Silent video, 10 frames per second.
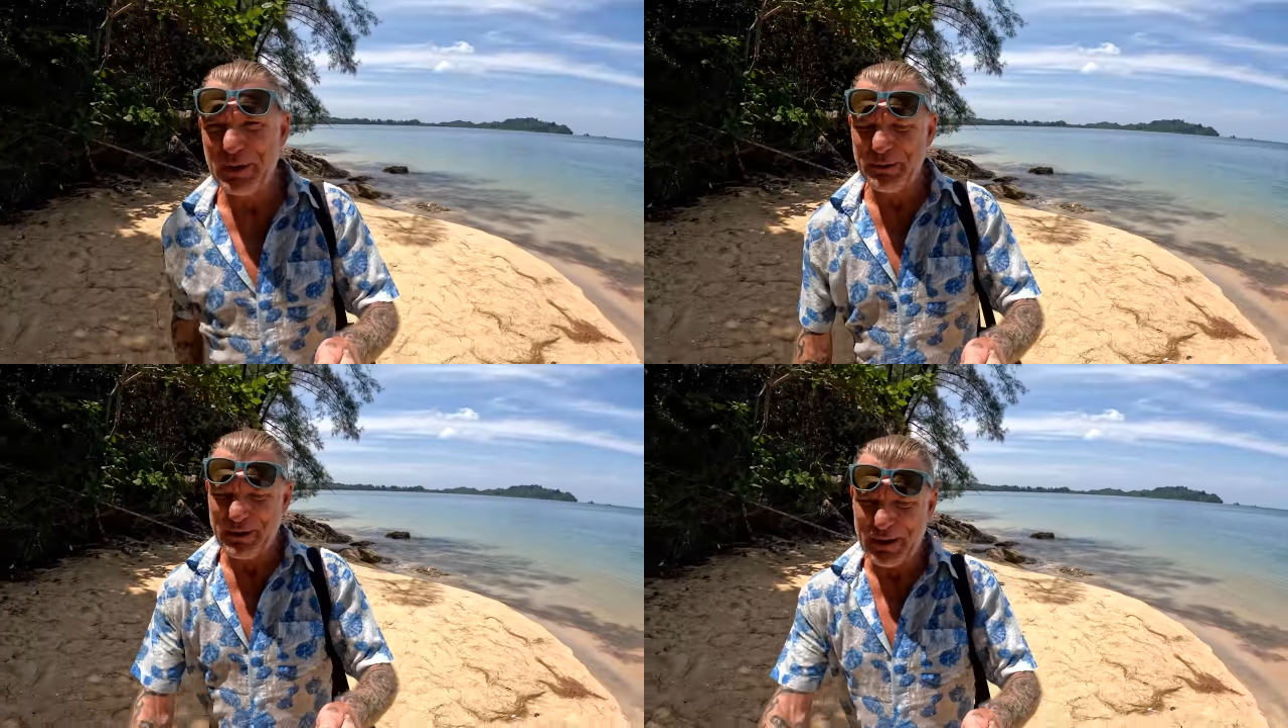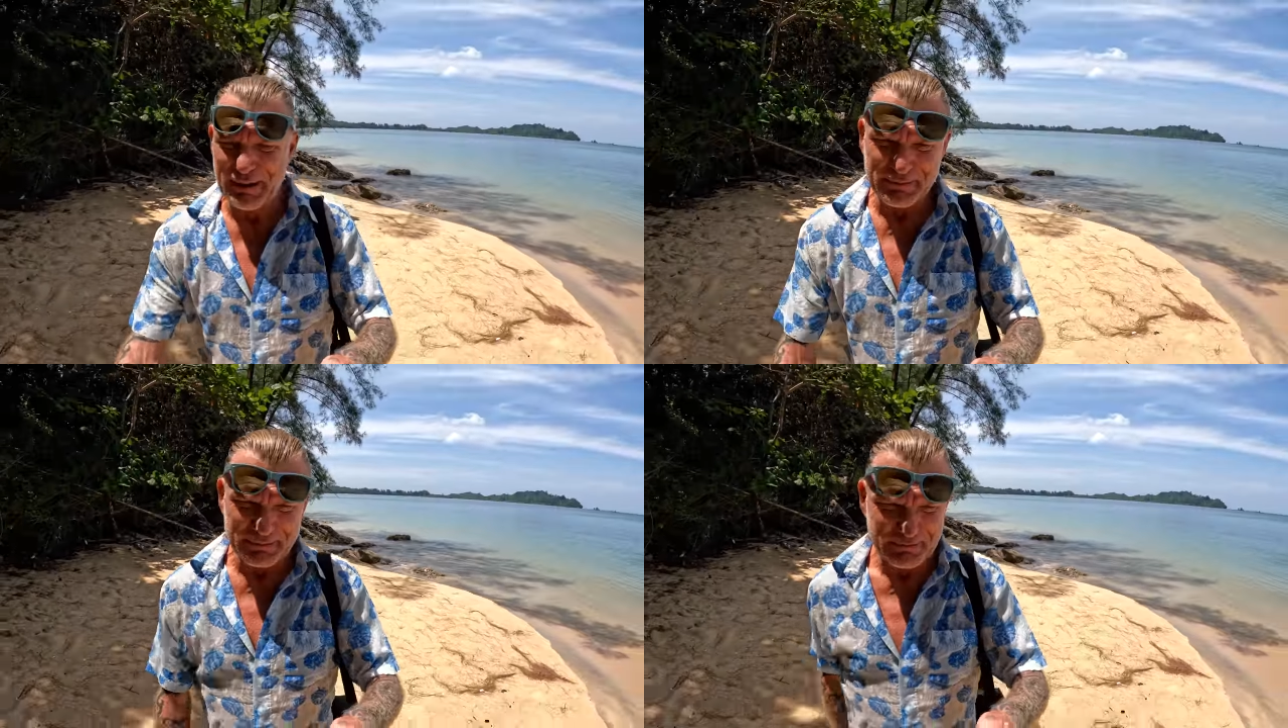blew
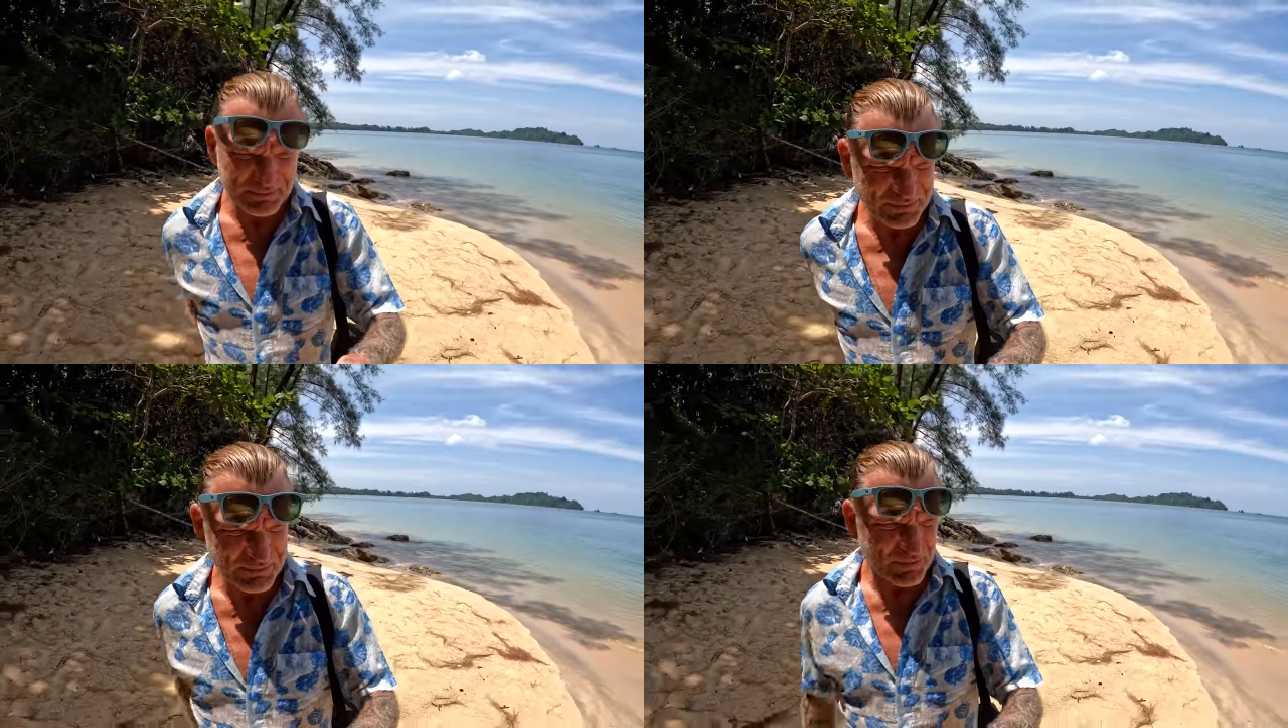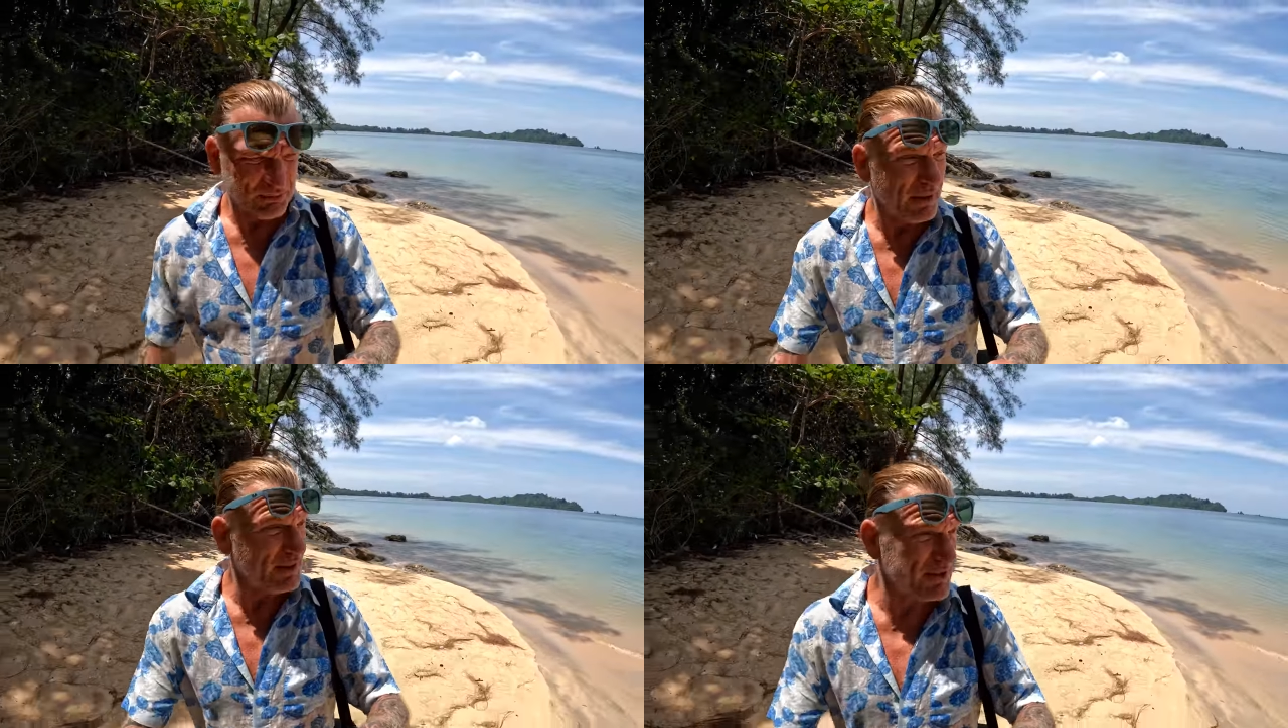down
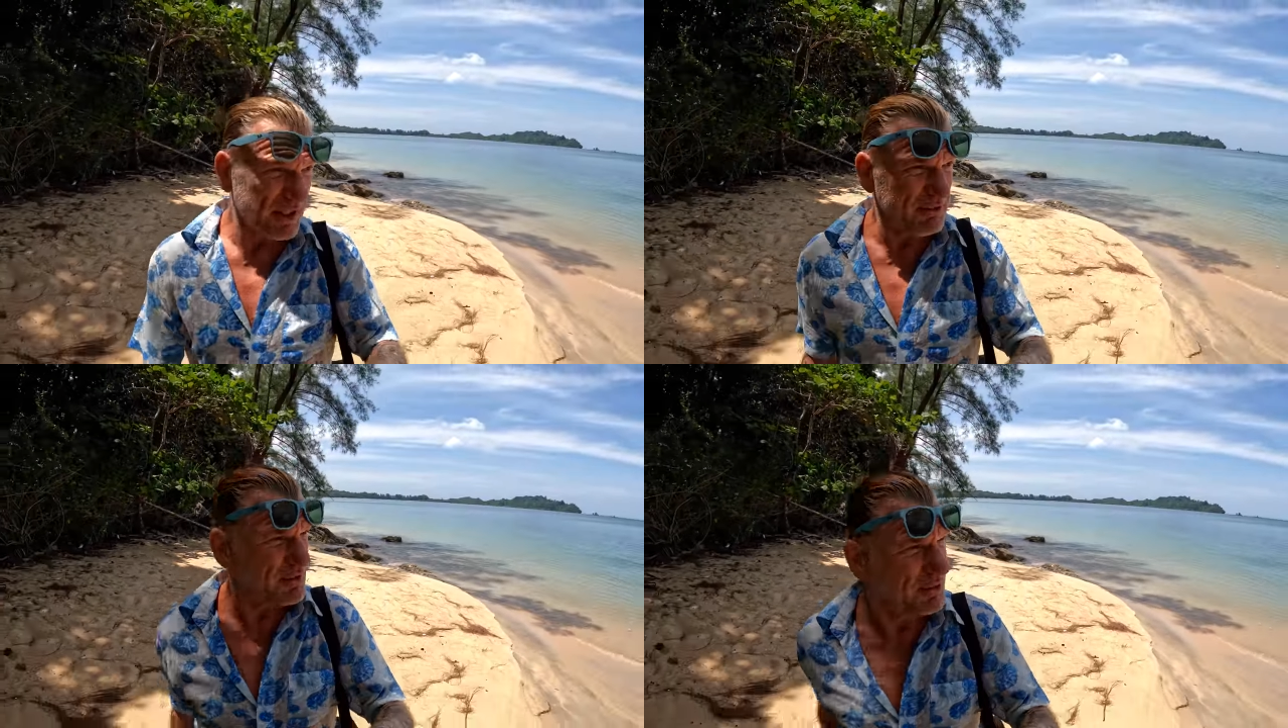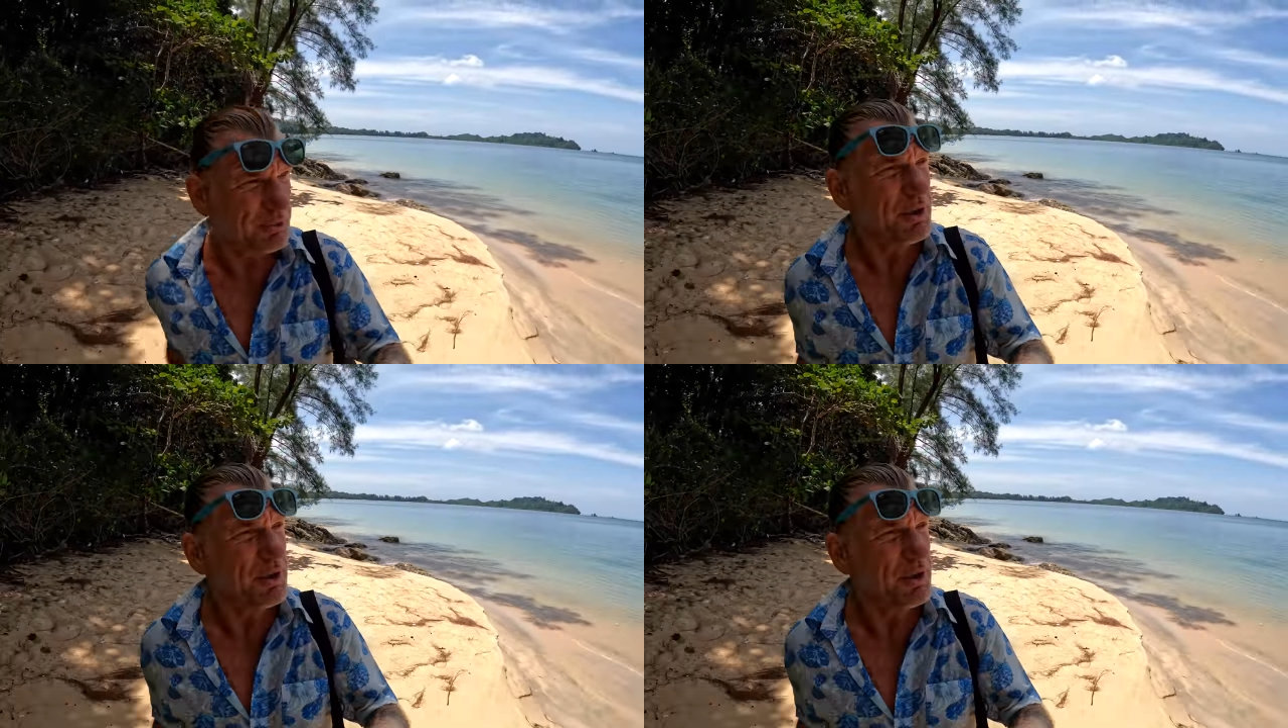but it seems to